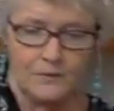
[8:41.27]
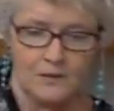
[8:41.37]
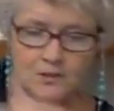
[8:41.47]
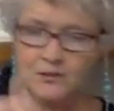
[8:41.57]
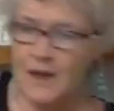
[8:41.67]

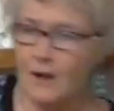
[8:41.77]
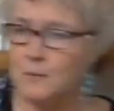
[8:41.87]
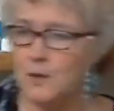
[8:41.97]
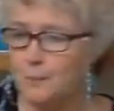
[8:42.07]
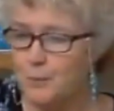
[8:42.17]
So now
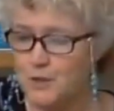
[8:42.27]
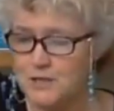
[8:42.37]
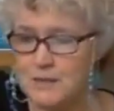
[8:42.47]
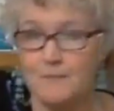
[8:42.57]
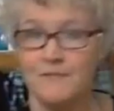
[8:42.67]
I'm going to put
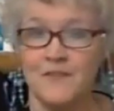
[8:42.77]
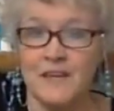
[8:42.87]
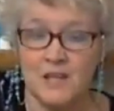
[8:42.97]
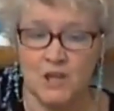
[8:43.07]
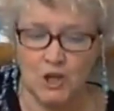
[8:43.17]
some
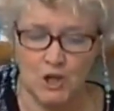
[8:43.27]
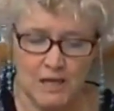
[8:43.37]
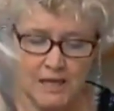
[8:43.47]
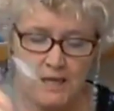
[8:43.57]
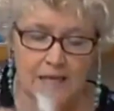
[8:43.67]
vinegar
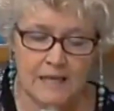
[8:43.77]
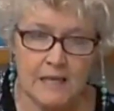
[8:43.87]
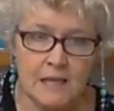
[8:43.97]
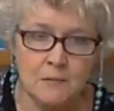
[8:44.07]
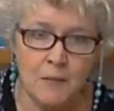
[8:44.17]

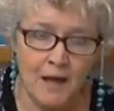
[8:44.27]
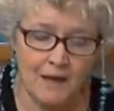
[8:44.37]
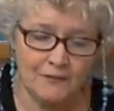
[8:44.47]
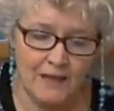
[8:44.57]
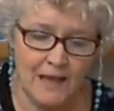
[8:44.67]
in
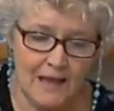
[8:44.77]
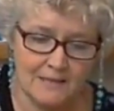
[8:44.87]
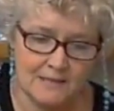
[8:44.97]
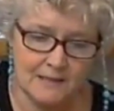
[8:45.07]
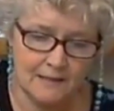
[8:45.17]
my
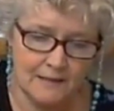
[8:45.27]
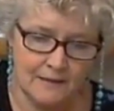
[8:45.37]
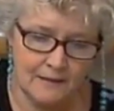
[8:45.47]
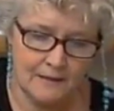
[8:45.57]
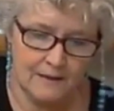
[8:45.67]
flask.
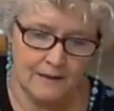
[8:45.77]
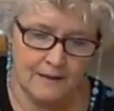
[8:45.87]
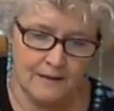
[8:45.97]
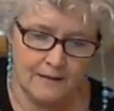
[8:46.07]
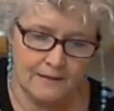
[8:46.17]

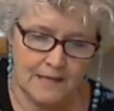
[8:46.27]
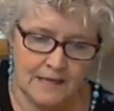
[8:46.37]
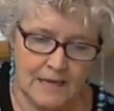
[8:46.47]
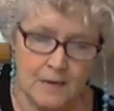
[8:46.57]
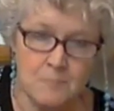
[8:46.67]
Kind
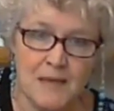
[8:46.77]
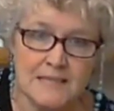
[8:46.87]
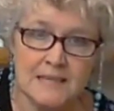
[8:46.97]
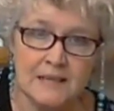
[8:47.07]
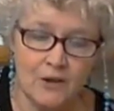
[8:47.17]
of getting
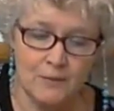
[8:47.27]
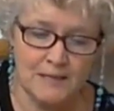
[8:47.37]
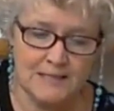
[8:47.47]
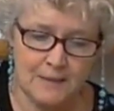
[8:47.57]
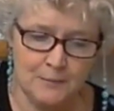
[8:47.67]
messy here on
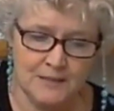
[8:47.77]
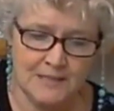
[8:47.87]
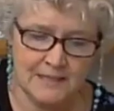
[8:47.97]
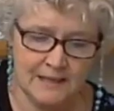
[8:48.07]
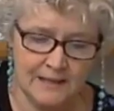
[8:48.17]
my table,
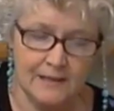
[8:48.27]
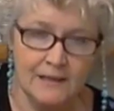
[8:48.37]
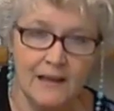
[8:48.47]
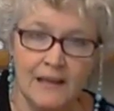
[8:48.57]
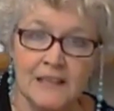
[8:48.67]
isn't it?
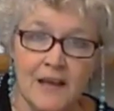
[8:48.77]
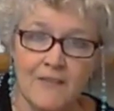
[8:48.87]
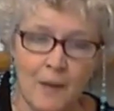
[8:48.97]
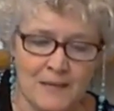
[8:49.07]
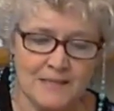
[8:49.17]
I love
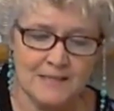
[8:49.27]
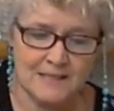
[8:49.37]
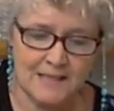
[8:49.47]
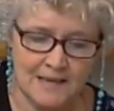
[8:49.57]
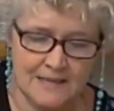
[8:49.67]
how messy
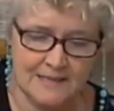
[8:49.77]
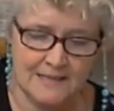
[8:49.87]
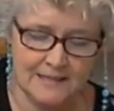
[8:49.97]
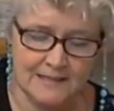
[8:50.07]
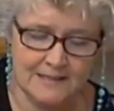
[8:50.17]
science
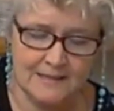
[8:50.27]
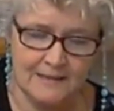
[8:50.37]
is.